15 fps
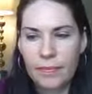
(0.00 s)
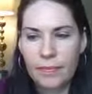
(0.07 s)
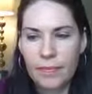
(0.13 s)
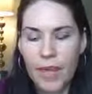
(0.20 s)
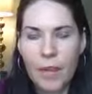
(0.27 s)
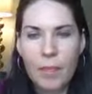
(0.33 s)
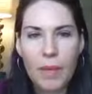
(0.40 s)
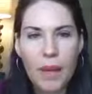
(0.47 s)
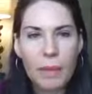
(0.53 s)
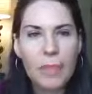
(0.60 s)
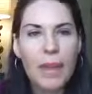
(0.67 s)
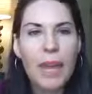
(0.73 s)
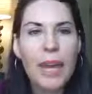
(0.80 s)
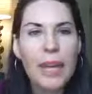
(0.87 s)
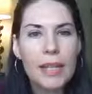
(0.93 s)
it might
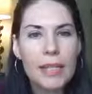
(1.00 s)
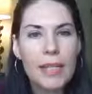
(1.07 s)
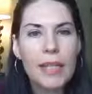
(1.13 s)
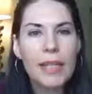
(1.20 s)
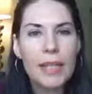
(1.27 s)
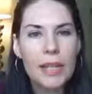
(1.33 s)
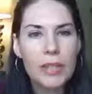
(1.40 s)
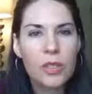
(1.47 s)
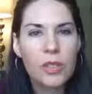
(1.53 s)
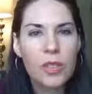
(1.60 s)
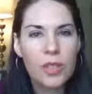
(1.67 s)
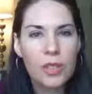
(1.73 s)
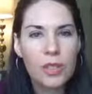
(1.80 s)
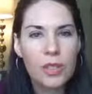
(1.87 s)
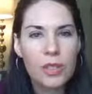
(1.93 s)
be 18
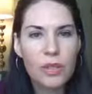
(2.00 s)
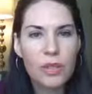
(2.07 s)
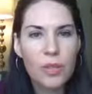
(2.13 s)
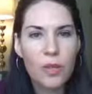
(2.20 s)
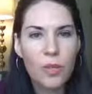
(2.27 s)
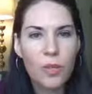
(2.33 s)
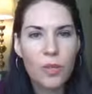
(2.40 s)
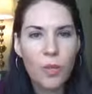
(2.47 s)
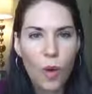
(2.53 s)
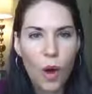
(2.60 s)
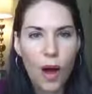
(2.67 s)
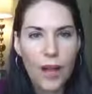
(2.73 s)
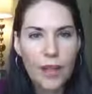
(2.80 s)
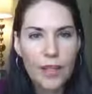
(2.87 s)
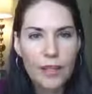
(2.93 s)
inches
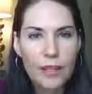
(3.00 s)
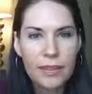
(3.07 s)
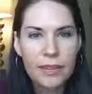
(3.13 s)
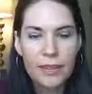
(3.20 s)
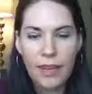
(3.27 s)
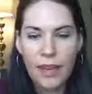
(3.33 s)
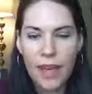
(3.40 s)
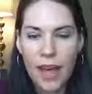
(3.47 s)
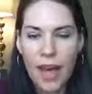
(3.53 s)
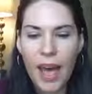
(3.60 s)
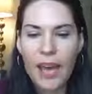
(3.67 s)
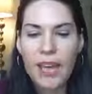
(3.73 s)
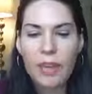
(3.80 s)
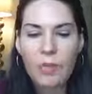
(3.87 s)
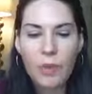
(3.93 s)
wide,
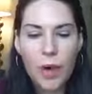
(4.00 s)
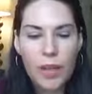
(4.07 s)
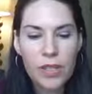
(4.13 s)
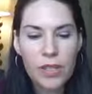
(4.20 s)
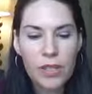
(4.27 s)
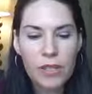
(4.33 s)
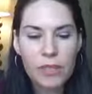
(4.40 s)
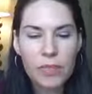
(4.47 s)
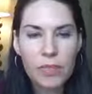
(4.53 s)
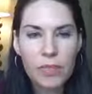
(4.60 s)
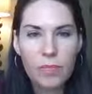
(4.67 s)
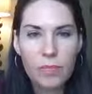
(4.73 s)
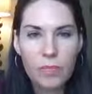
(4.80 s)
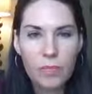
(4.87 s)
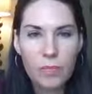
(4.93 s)
and it was
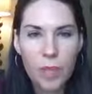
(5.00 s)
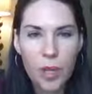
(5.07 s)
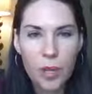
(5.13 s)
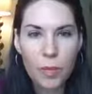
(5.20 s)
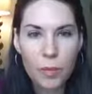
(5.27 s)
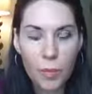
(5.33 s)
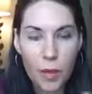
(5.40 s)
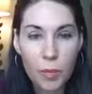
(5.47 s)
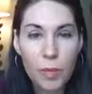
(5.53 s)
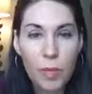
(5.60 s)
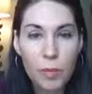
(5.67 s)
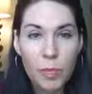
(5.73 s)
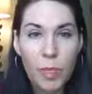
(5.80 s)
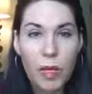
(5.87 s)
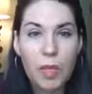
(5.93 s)

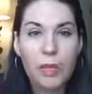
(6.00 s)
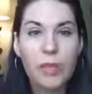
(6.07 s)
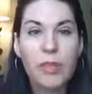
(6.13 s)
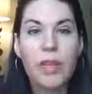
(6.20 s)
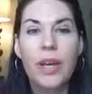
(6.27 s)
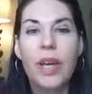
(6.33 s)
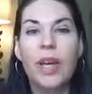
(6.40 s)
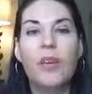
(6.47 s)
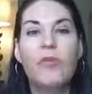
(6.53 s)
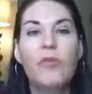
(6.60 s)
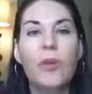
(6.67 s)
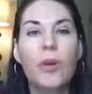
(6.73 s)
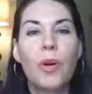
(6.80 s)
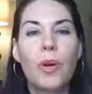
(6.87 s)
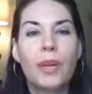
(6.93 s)
purpose built
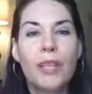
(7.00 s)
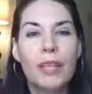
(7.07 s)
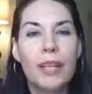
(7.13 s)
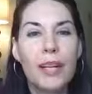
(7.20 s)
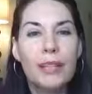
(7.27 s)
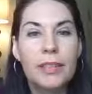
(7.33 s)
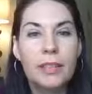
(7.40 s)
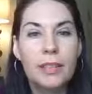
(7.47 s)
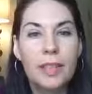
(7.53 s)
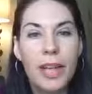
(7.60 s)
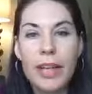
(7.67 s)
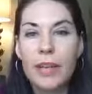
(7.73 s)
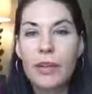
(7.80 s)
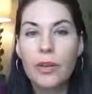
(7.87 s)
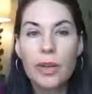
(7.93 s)
for like a little
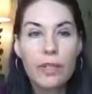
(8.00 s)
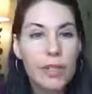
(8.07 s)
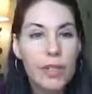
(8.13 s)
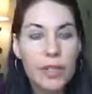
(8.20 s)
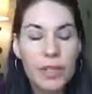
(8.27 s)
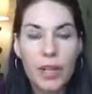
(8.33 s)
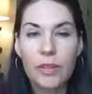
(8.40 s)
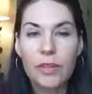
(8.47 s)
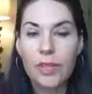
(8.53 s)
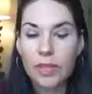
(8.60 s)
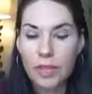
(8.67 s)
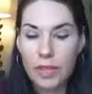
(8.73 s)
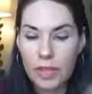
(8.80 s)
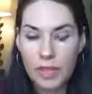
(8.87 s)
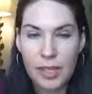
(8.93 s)
kid or even adult
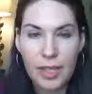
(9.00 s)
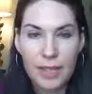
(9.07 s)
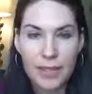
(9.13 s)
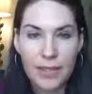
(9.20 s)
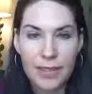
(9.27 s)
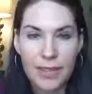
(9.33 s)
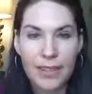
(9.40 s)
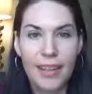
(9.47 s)
to sit on.